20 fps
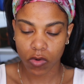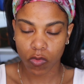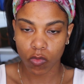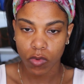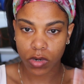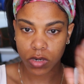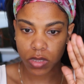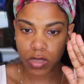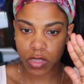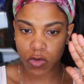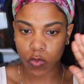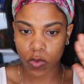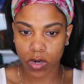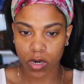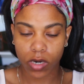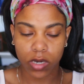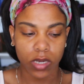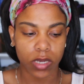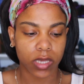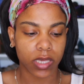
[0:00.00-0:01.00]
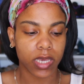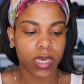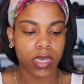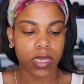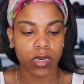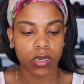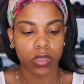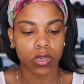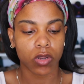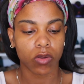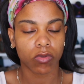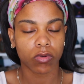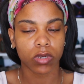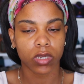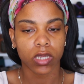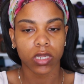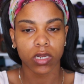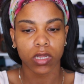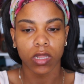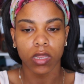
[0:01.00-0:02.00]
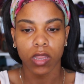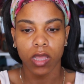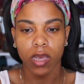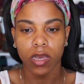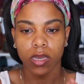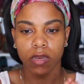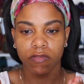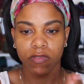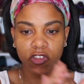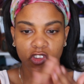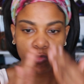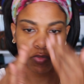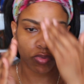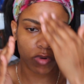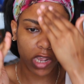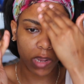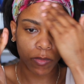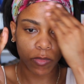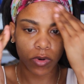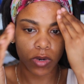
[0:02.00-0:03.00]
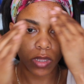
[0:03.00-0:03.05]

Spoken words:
One squirt again. You don't need a lot of this primer.